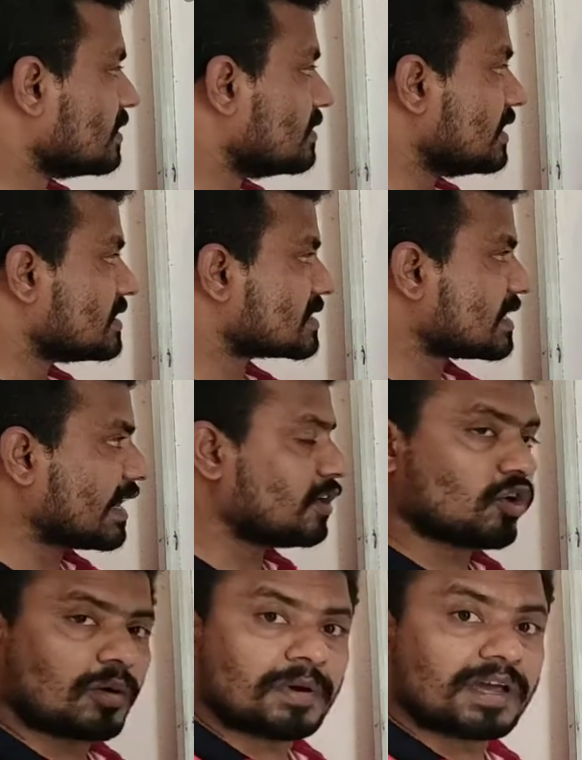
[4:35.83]
this
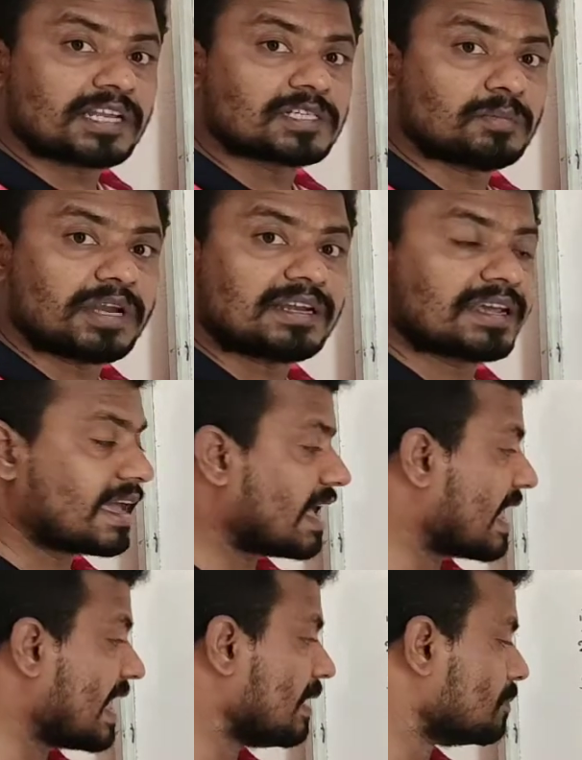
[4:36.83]
kind of arrangement
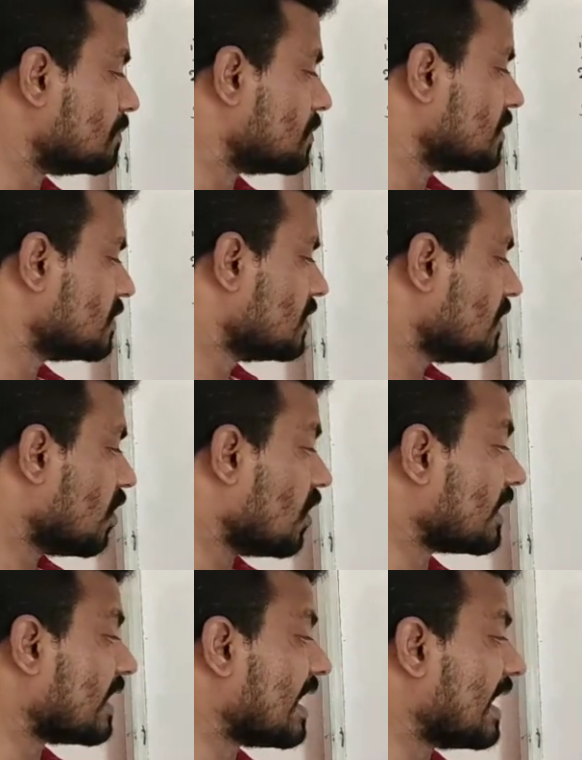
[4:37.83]

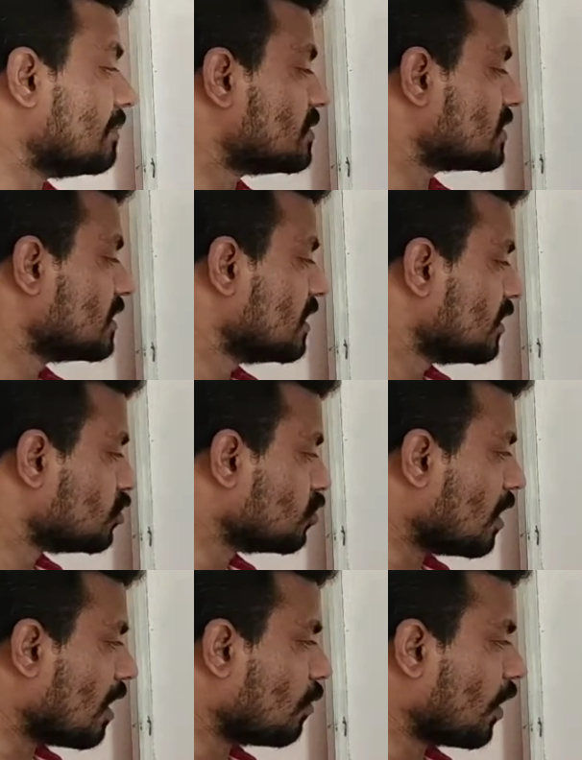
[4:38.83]
helps
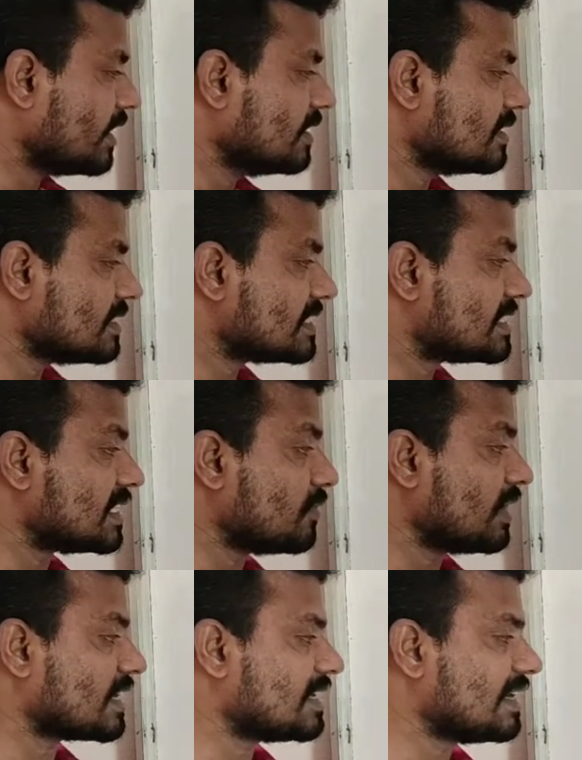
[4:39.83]
to avoid
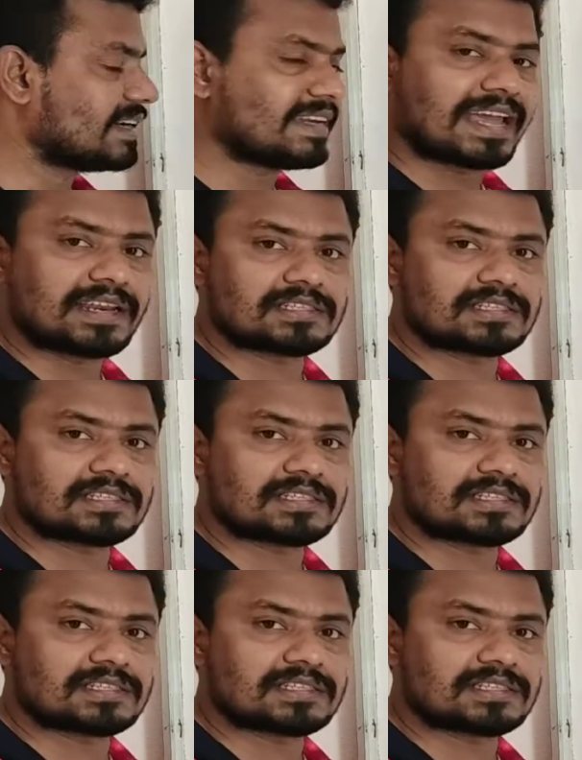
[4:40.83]
civic